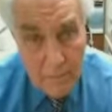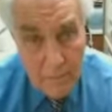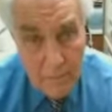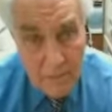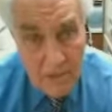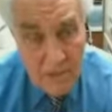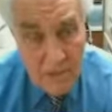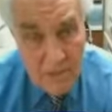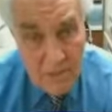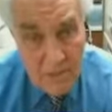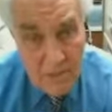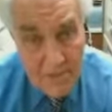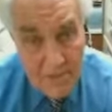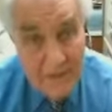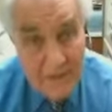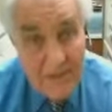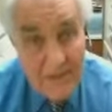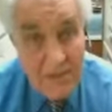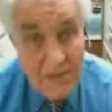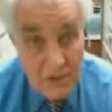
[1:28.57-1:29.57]
when the patient
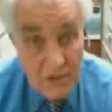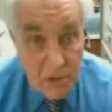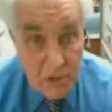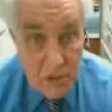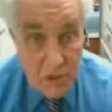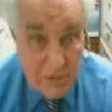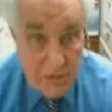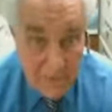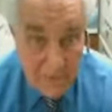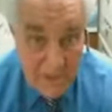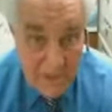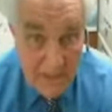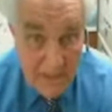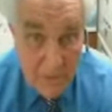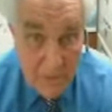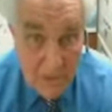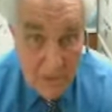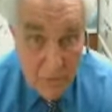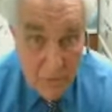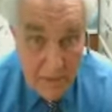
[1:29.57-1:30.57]
smiles, it shows some
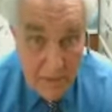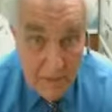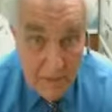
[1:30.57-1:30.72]
teeth